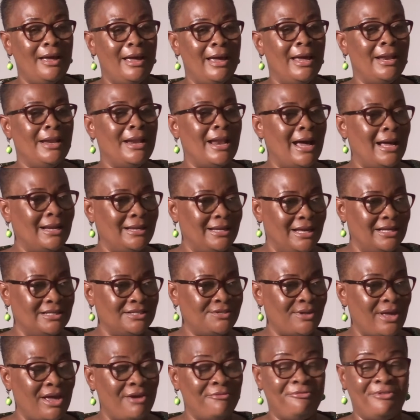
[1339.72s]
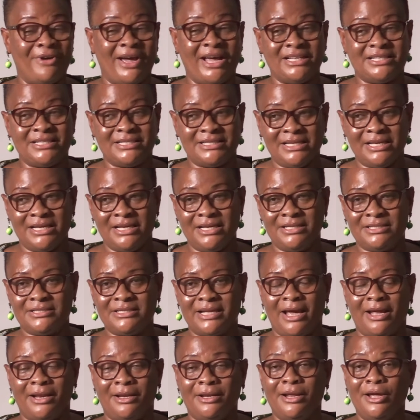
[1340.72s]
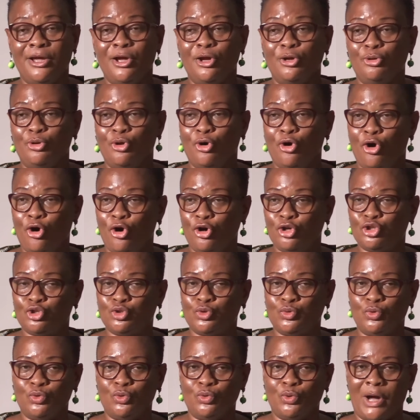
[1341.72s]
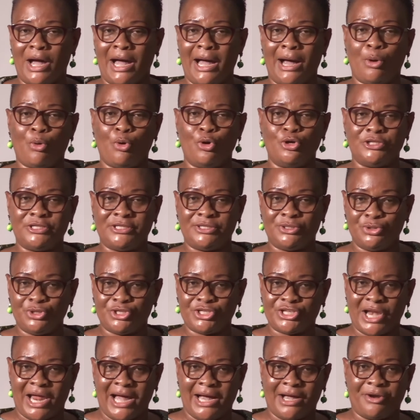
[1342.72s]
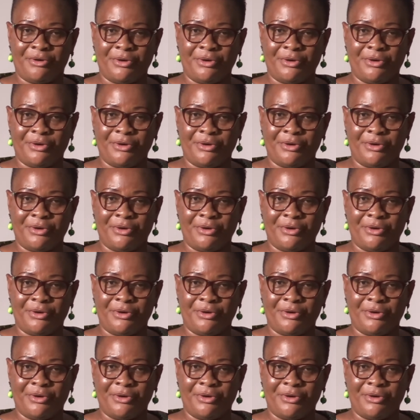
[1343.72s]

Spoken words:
and others, FICs, and those who are constitutional